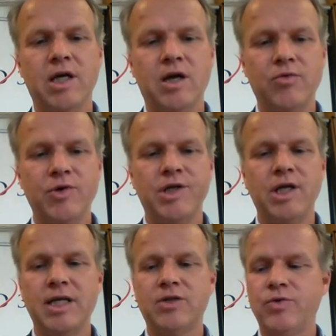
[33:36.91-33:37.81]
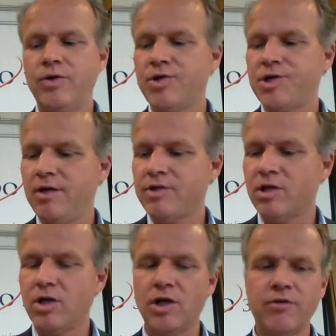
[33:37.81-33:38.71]
we see that we received
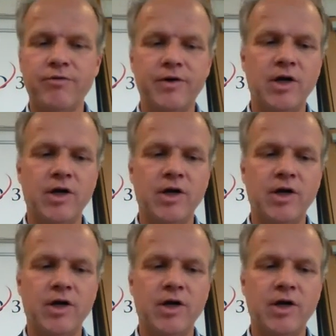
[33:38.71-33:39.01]
a lot of